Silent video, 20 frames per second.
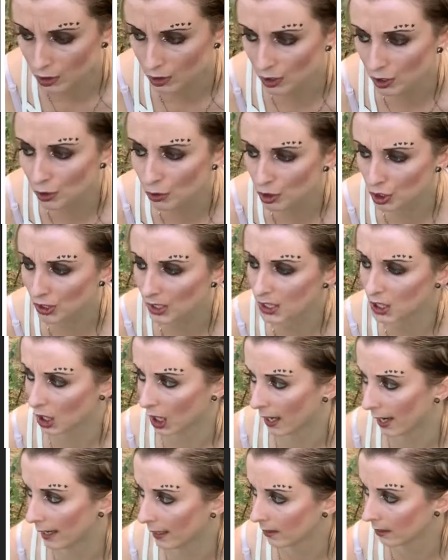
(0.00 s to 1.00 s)
usually
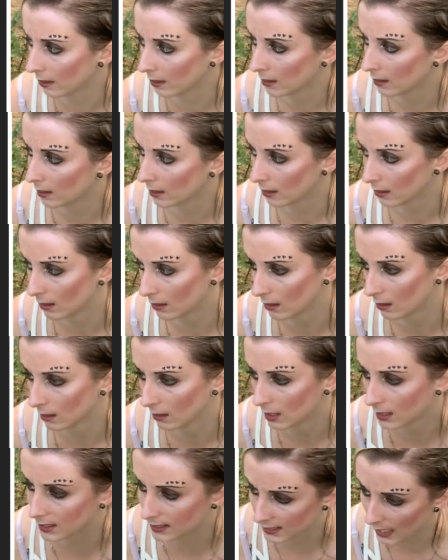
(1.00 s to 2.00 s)
during
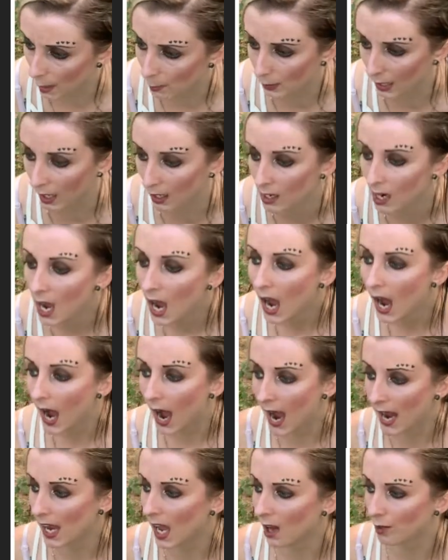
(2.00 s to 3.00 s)
the summer
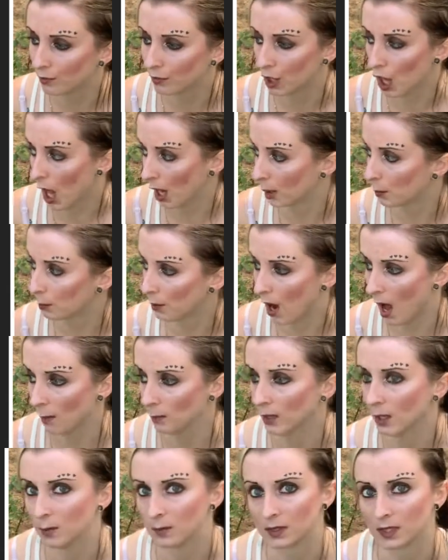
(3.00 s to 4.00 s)
I have a lot of
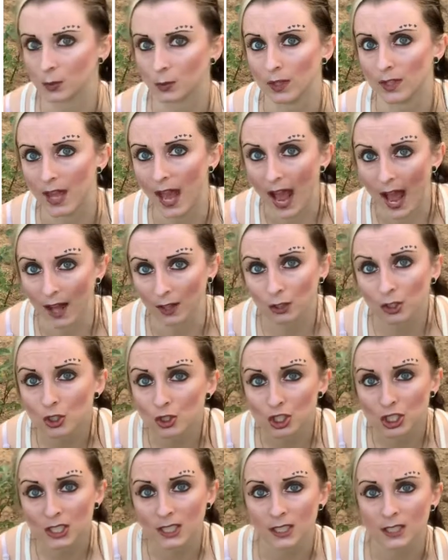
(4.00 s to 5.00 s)
problems with
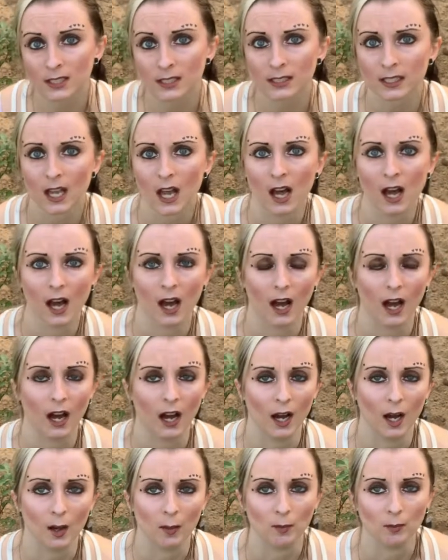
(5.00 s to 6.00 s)
allergies,
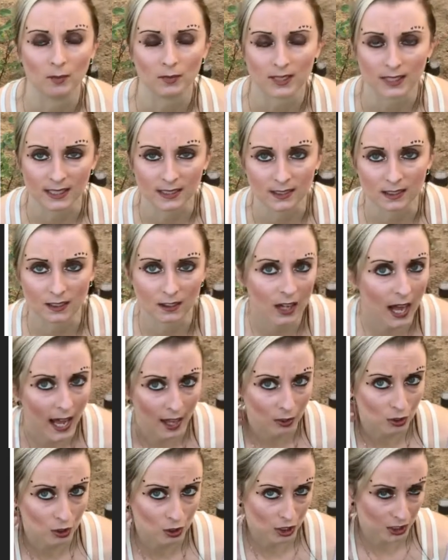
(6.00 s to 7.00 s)
seasonal
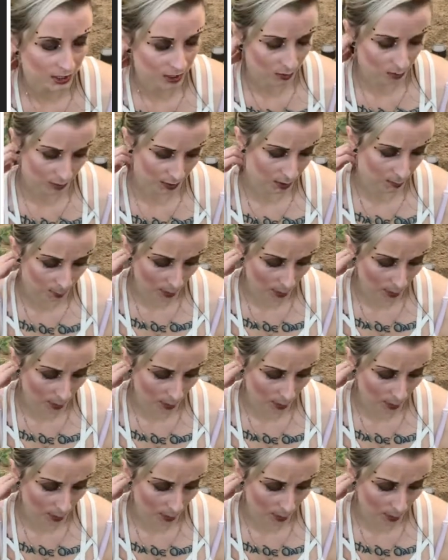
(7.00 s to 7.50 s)
allergies with the